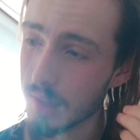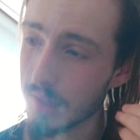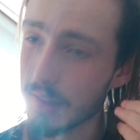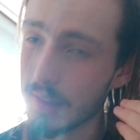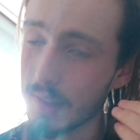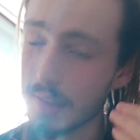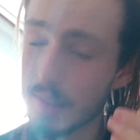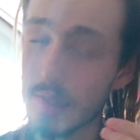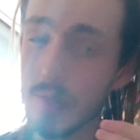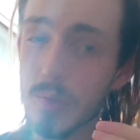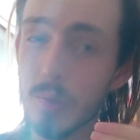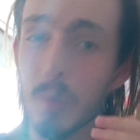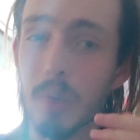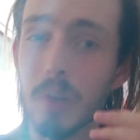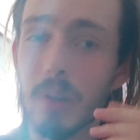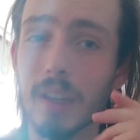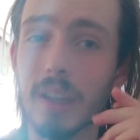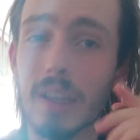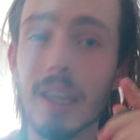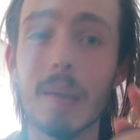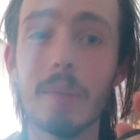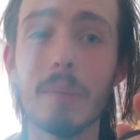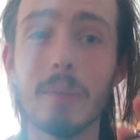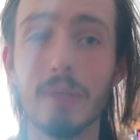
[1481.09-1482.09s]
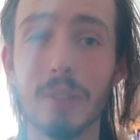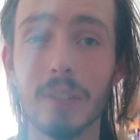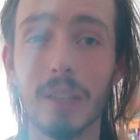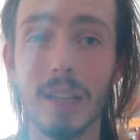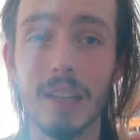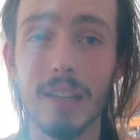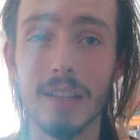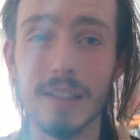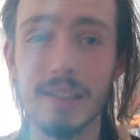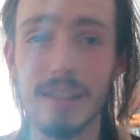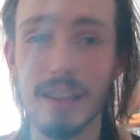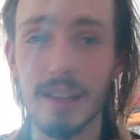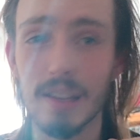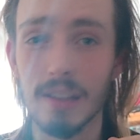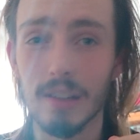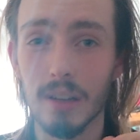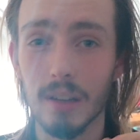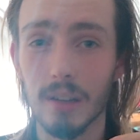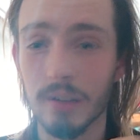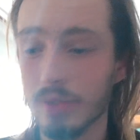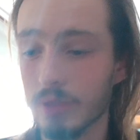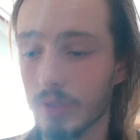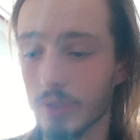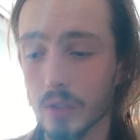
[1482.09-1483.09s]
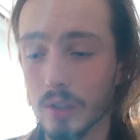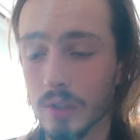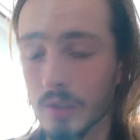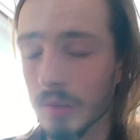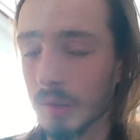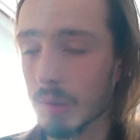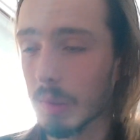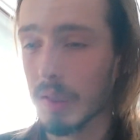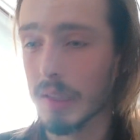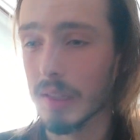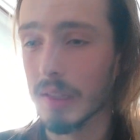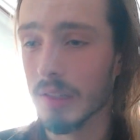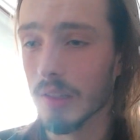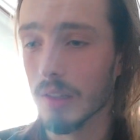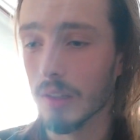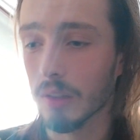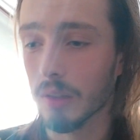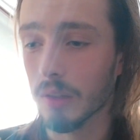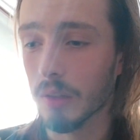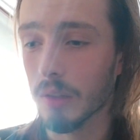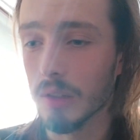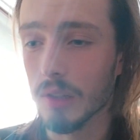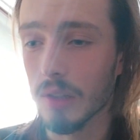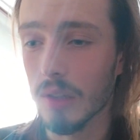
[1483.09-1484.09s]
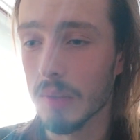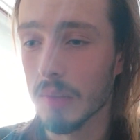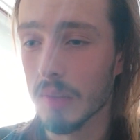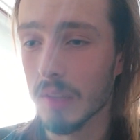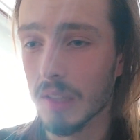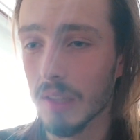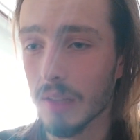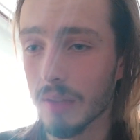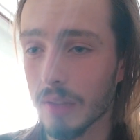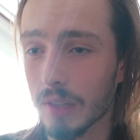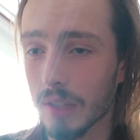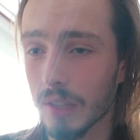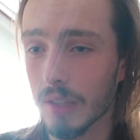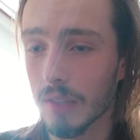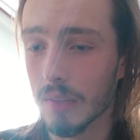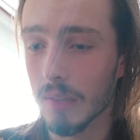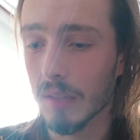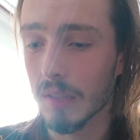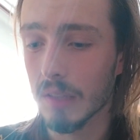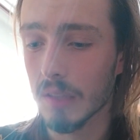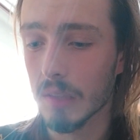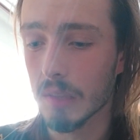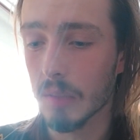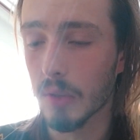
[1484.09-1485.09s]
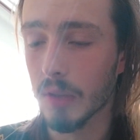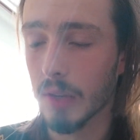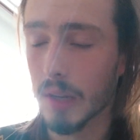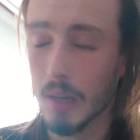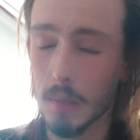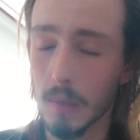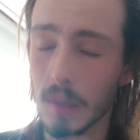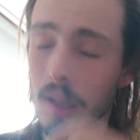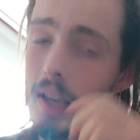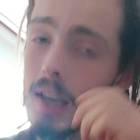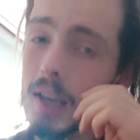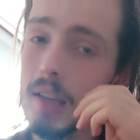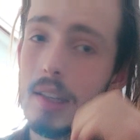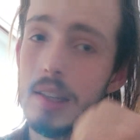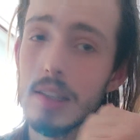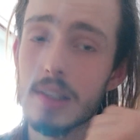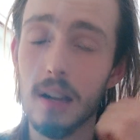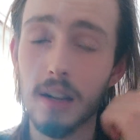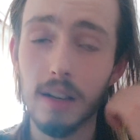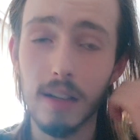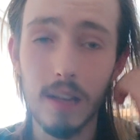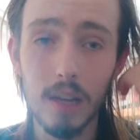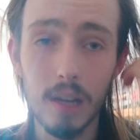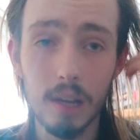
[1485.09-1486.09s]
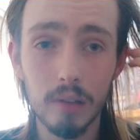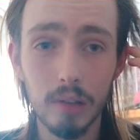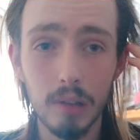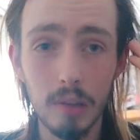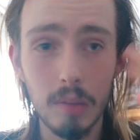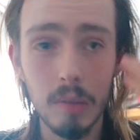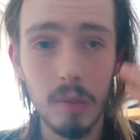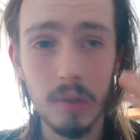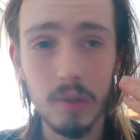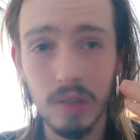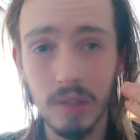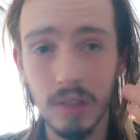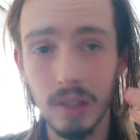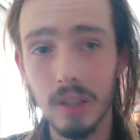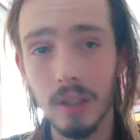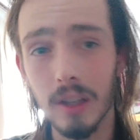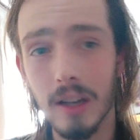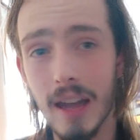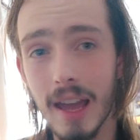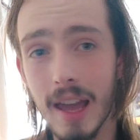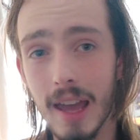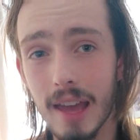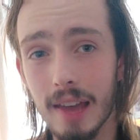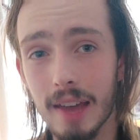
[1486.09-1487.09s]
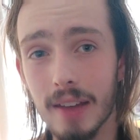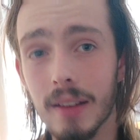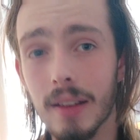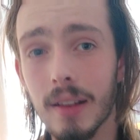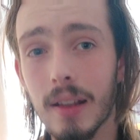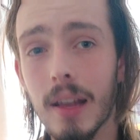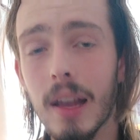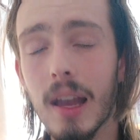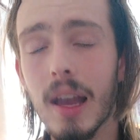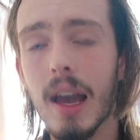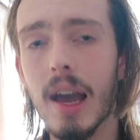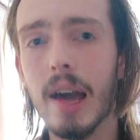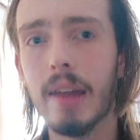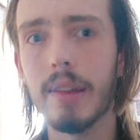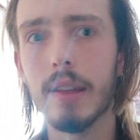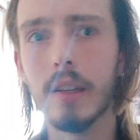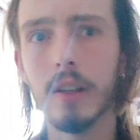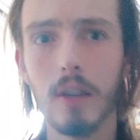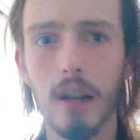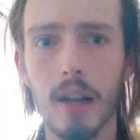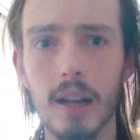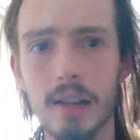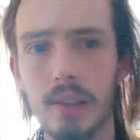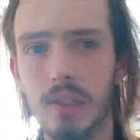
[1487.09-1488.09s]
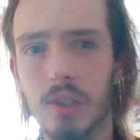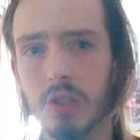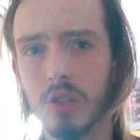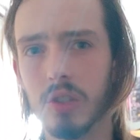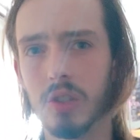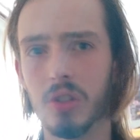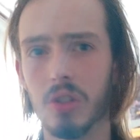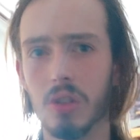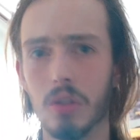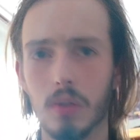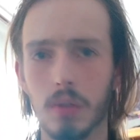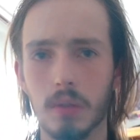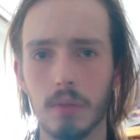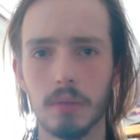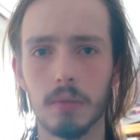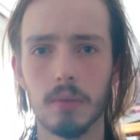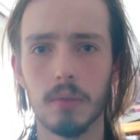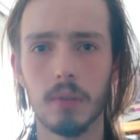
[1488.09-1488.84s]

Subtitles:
This is what I kept forgetting to say. I've tried to explain this like 3 times and kept forgetting to make this point. Anyway, you start hearing the music in your head, and then your hands just do it.